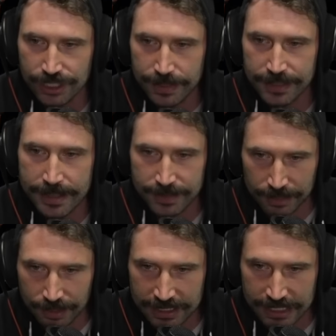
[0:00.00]
sometimes
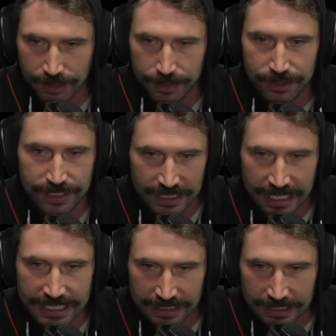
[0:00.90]
bloated distributions
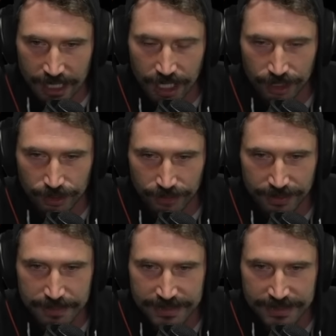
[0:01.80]
like uh, Lunar Vim.